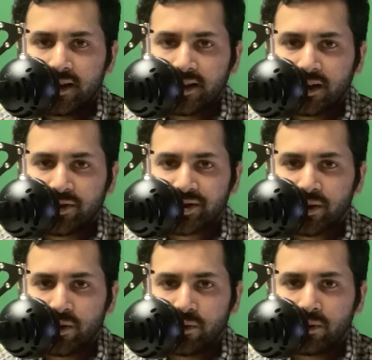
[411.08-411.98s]
can
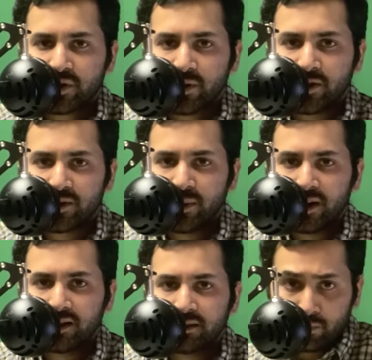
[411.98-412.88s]
also stretch his
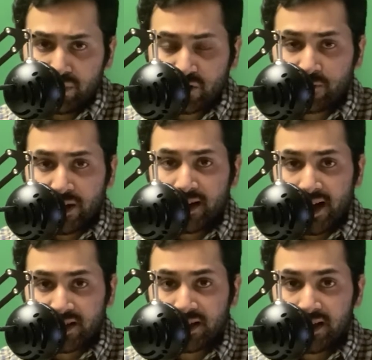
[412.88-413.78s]
body. Mr.
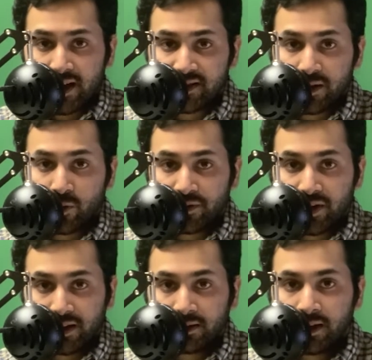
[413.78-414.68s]
Fantastic, he has that whole
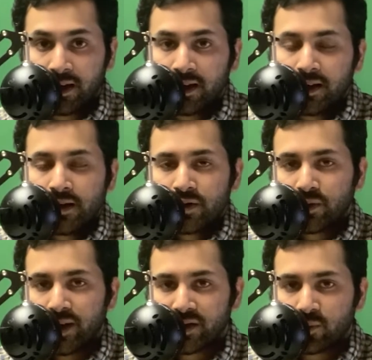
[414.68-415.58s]
thing.
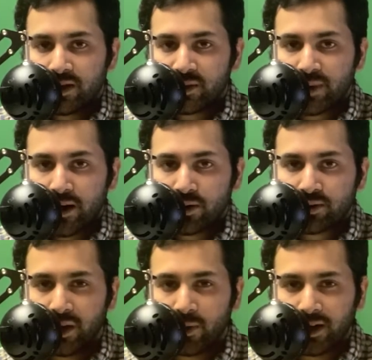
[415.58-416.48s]
So that's his power. So
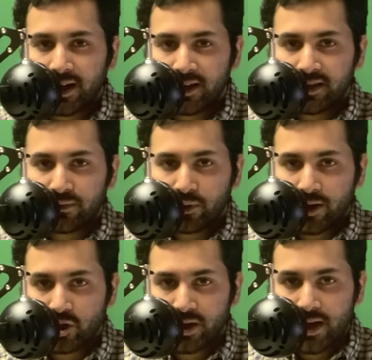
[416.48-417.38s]
they want to kind of
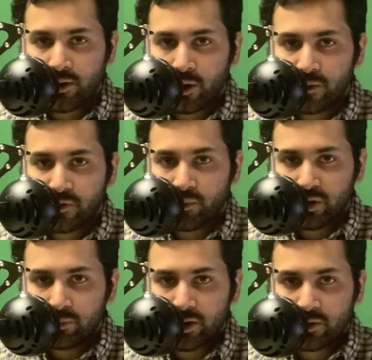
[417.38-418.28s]
differentiate her from
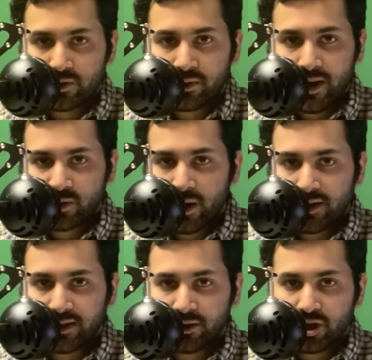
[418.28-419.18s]
Reed Richards. So that's why I
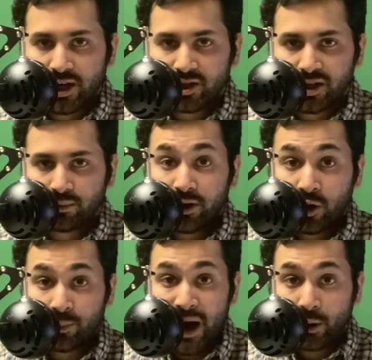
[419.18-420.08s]
think they're changing up
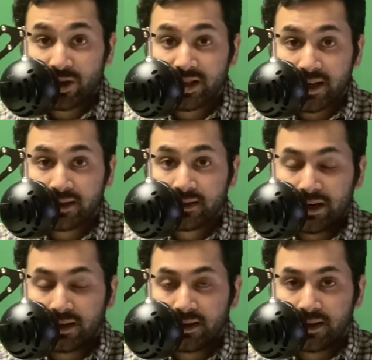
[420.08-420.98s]
her power set
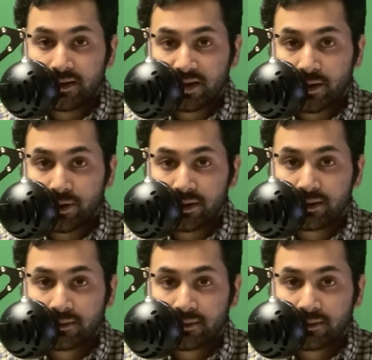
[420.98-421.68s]
in the series.